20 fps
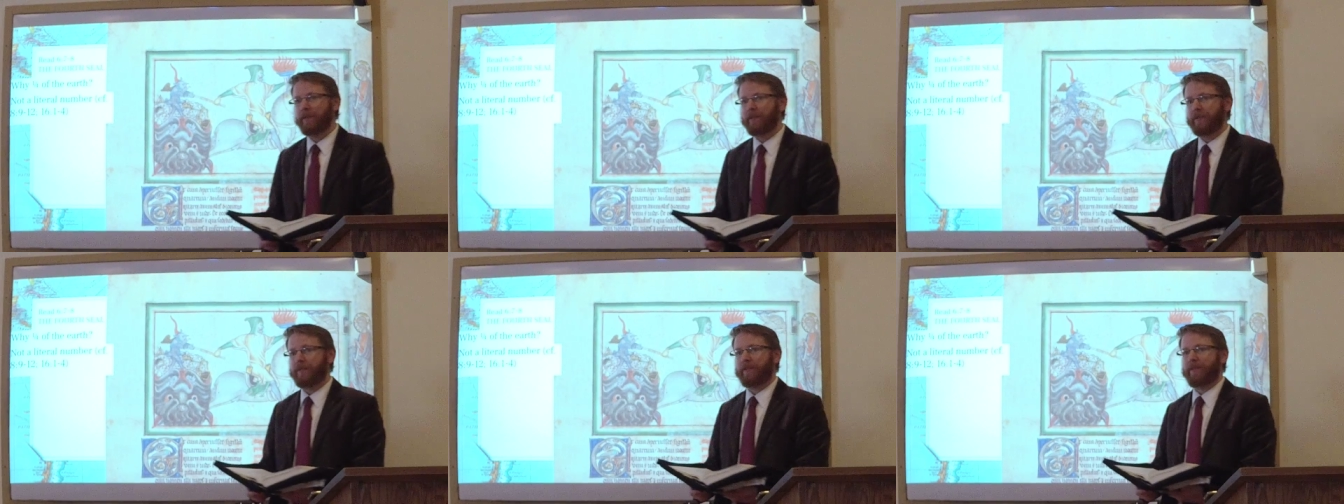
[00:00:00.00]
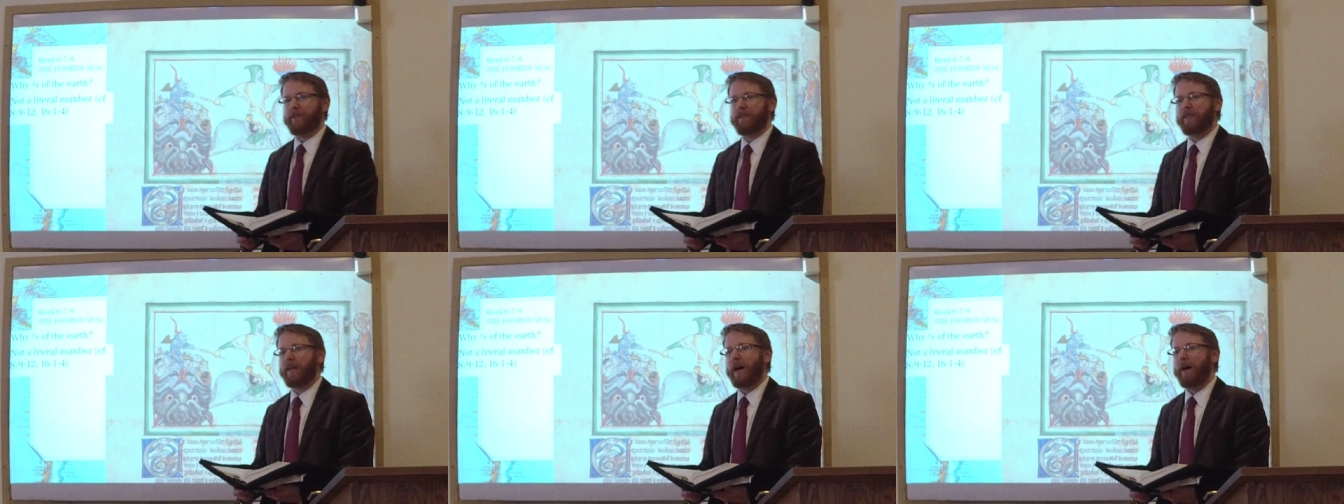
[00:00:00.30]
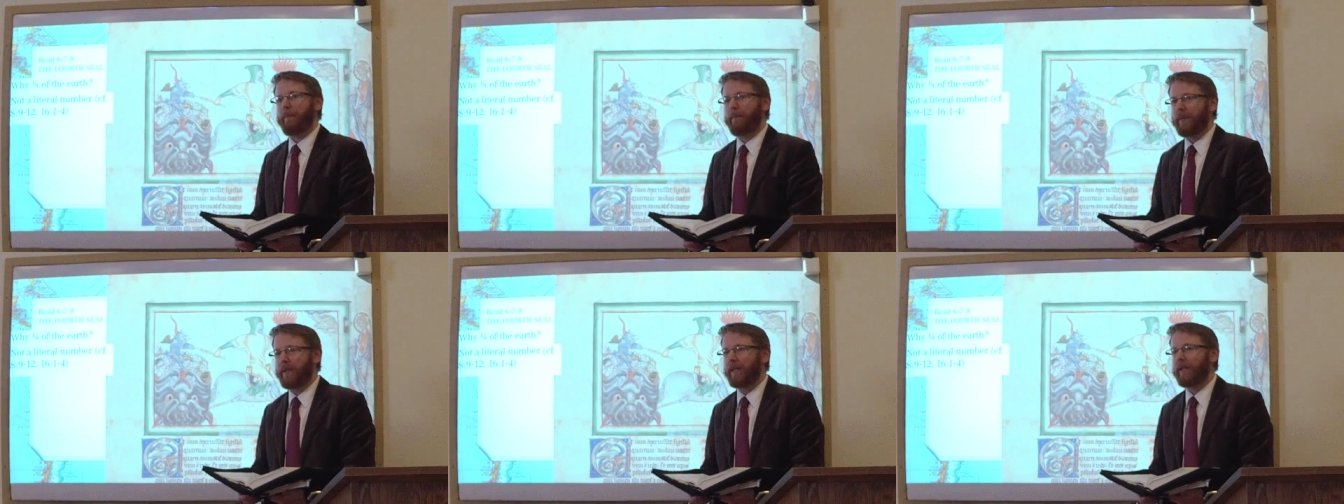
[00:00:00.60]
This does
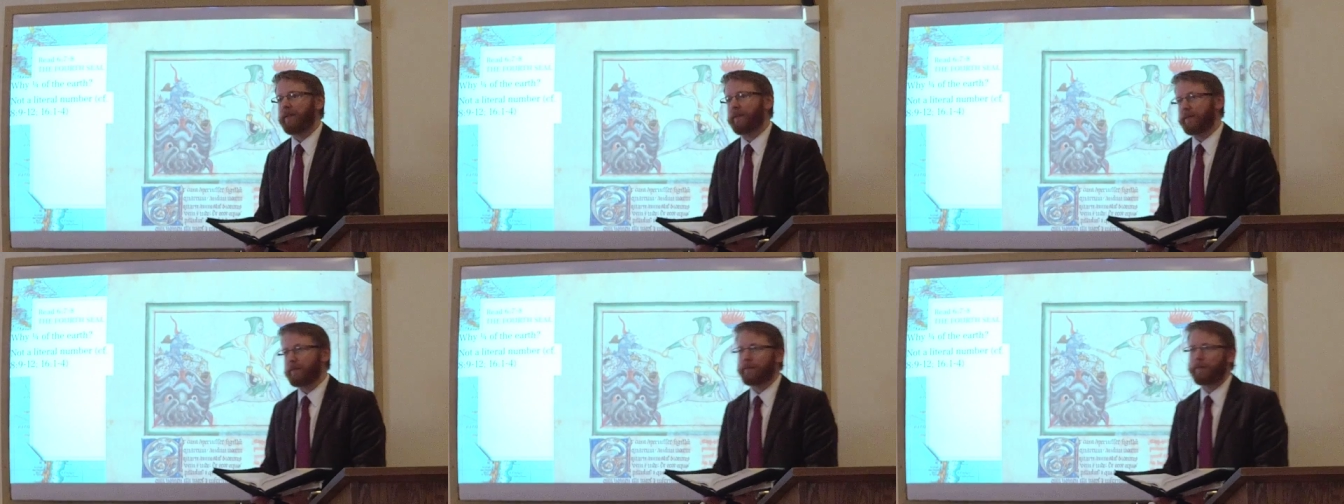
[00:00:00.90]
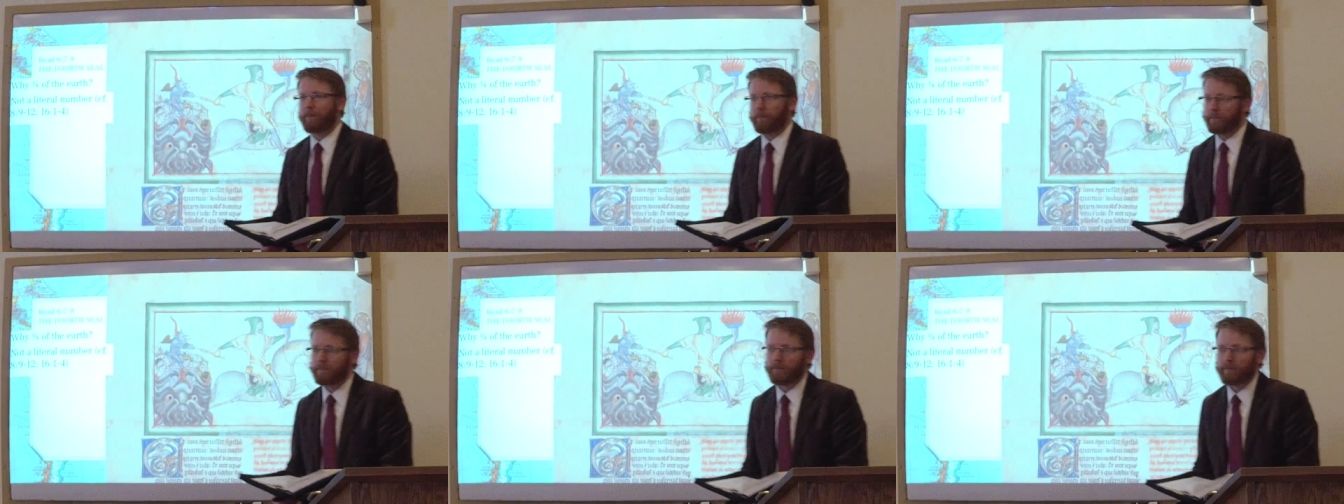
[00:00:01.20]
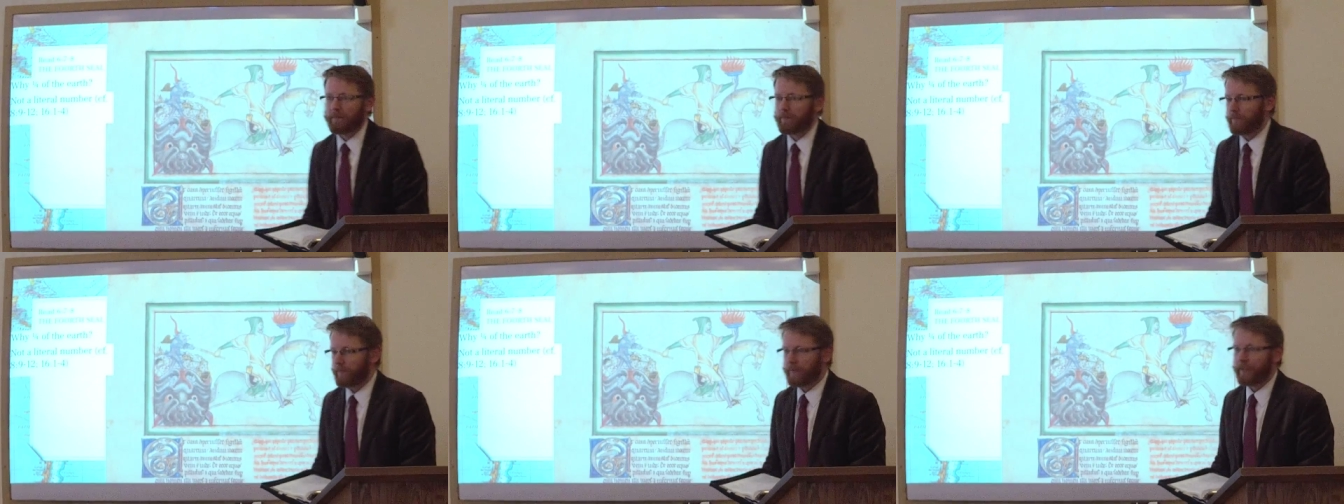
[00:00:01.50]
not mean
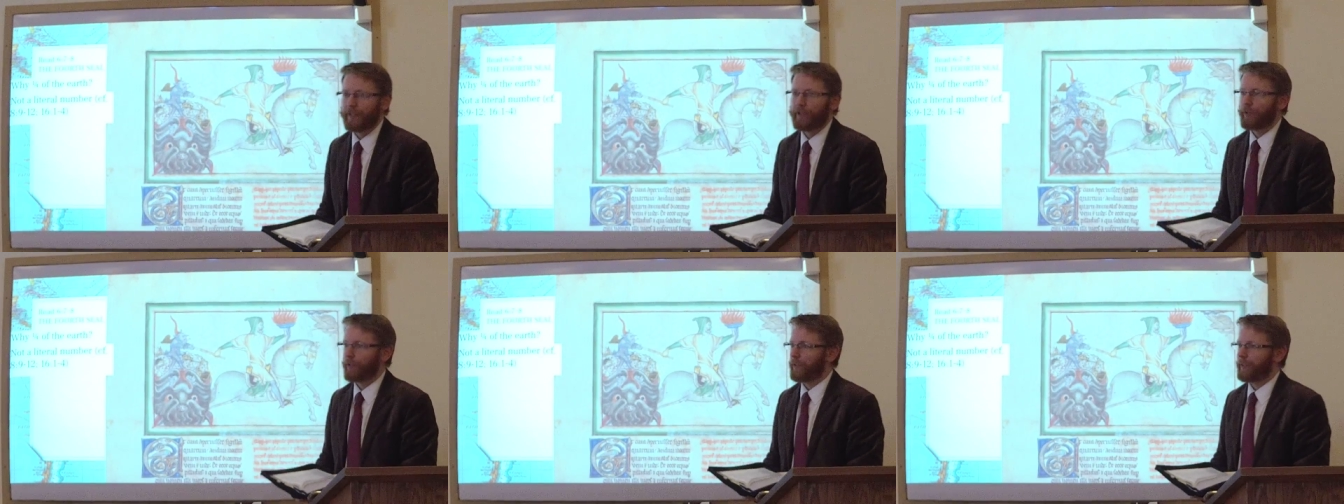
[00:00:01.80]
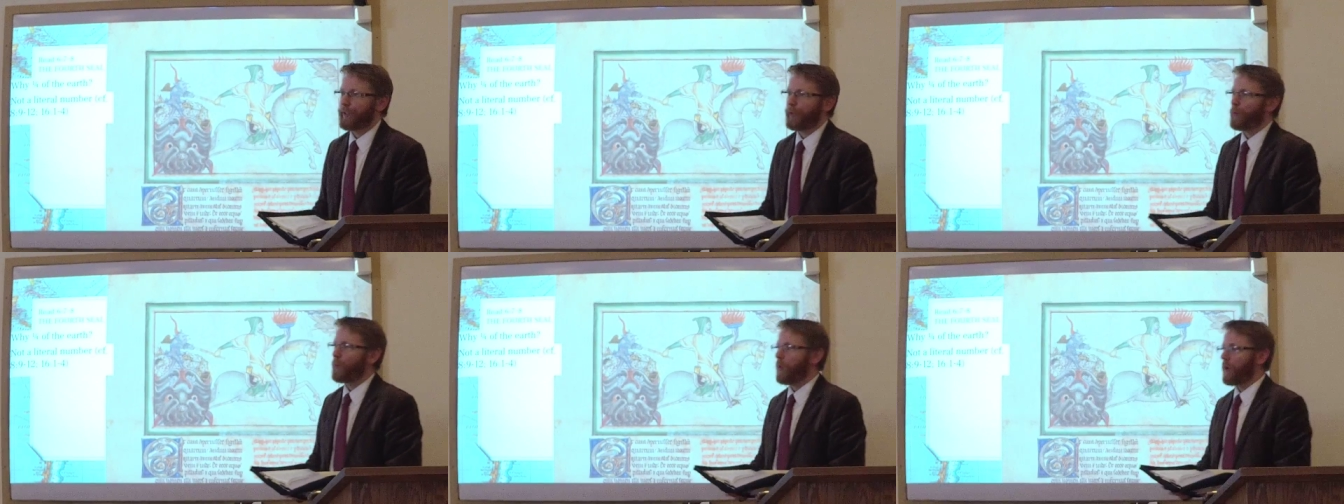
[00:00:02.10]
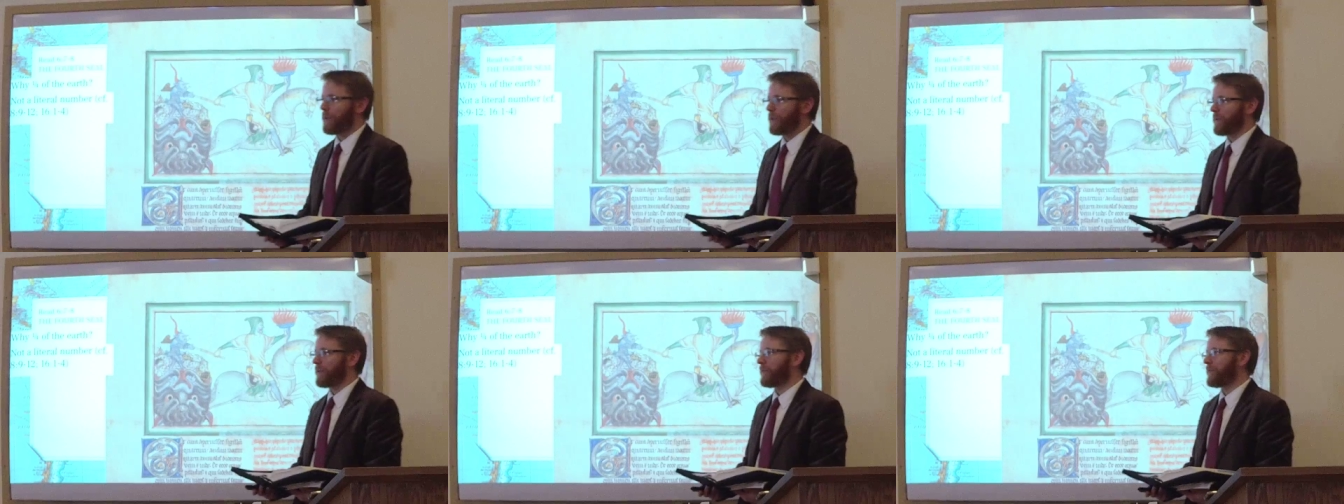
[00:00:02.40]
literally
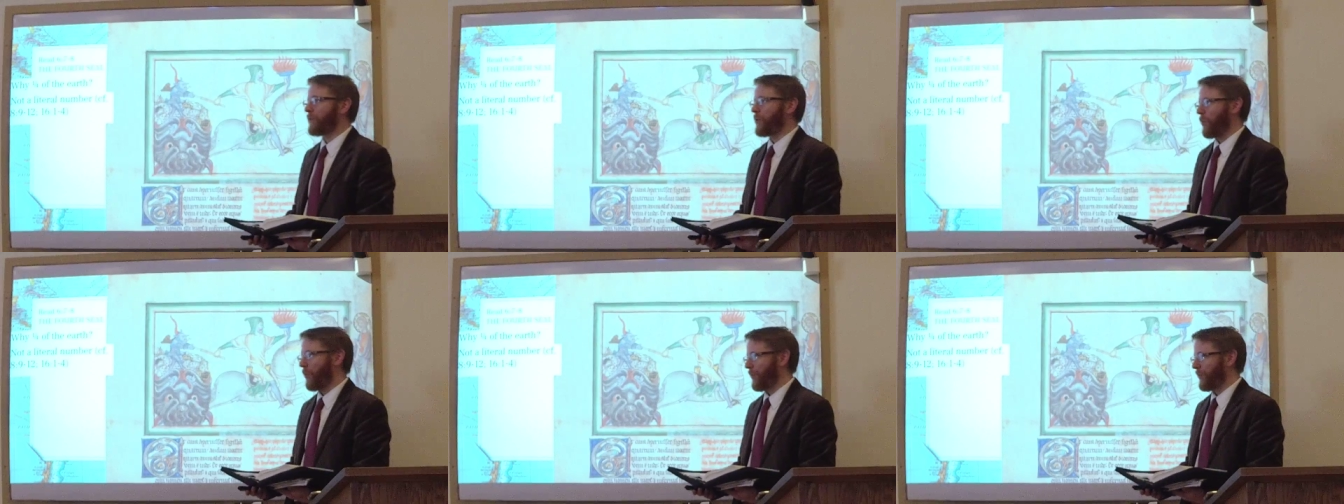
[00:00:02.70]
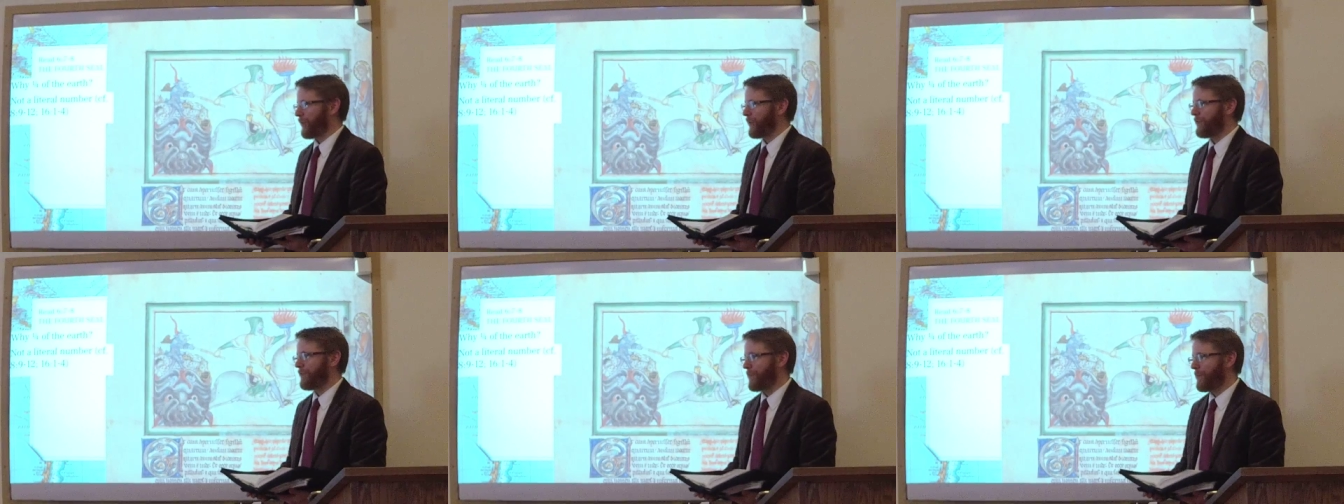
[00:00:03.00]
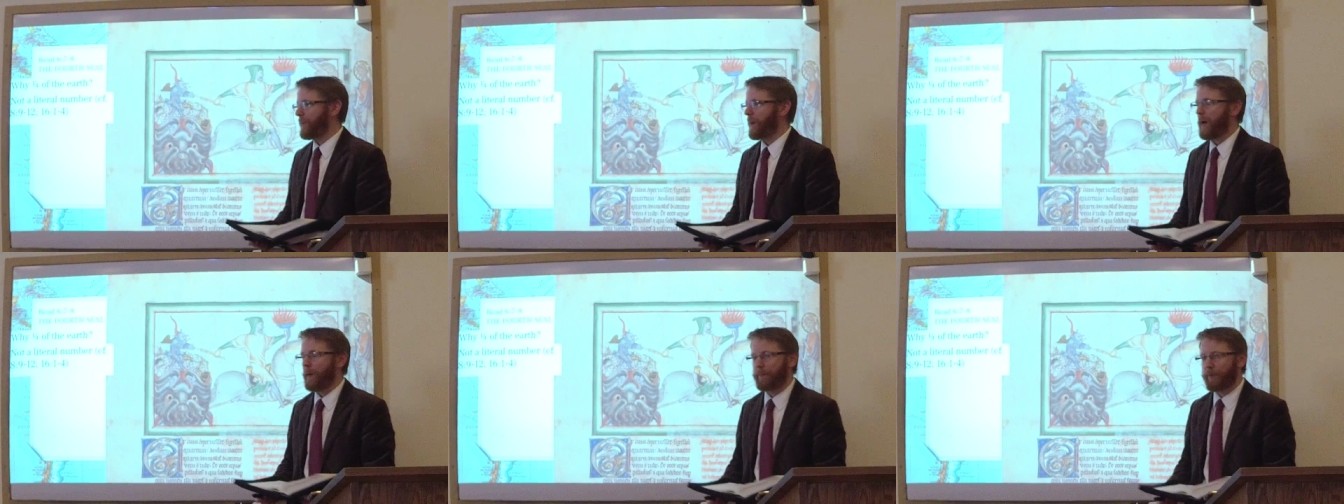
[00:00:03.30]
one quarter of the
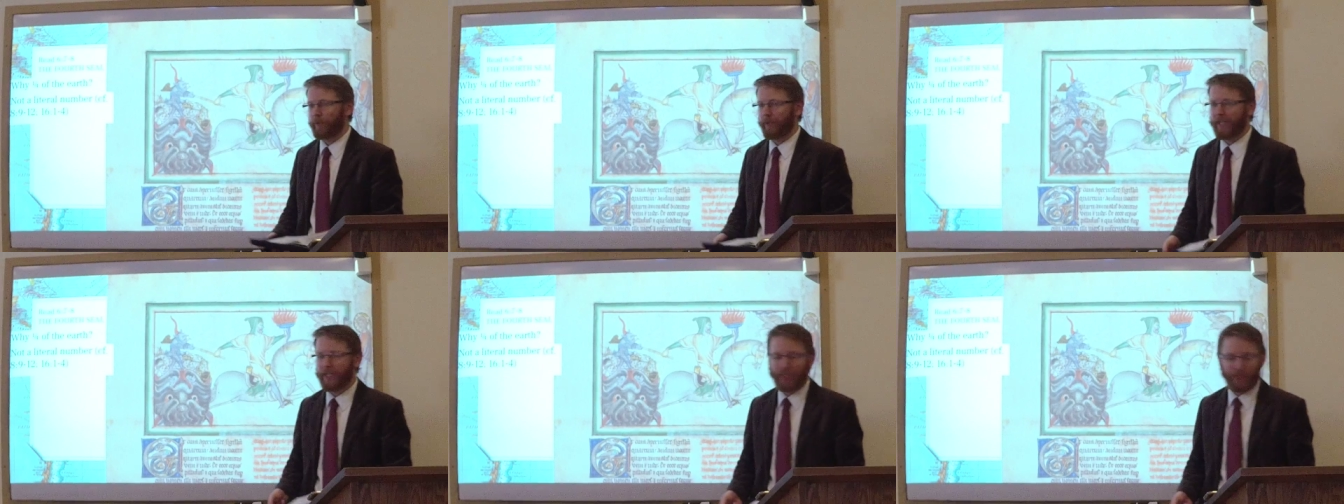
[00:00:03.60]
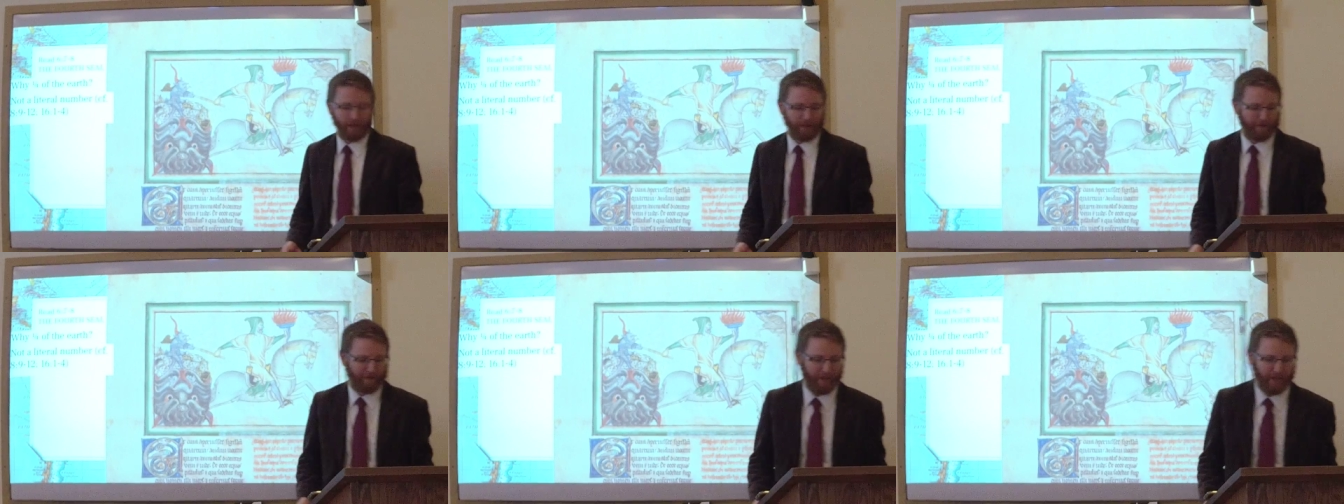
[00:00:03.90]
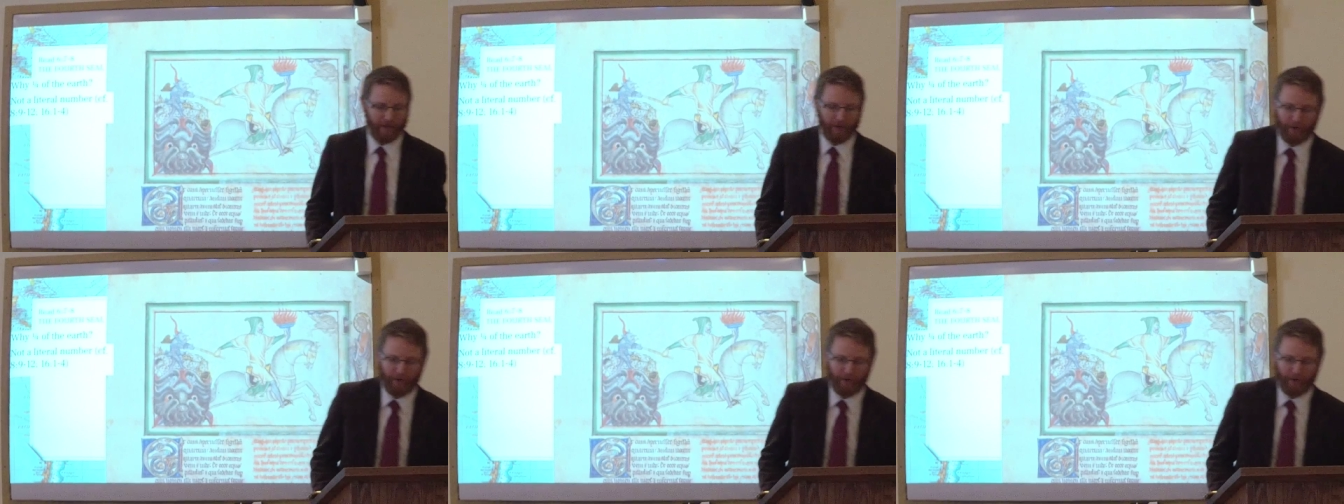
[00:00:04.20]
population of the